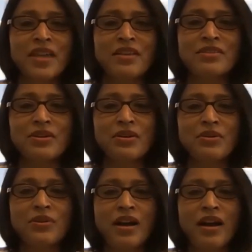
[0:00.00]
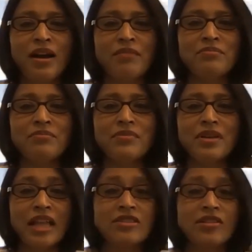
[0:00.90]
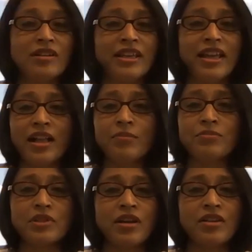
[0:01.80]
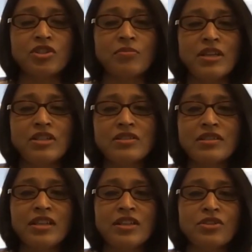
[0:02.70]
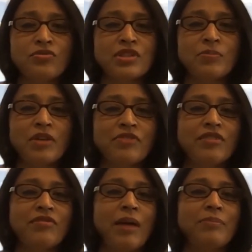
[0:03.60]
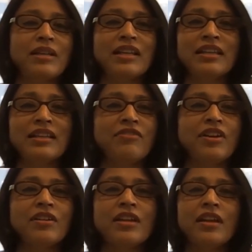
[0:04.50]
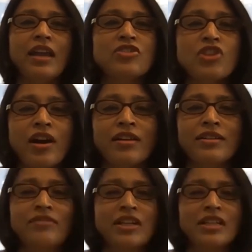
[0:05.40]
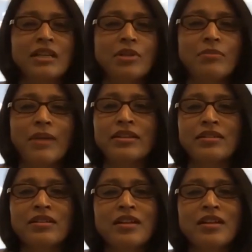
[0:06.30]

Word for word: So um, that certainly helped us tremendously to respond very rapidly in a very agile and very nimble manner,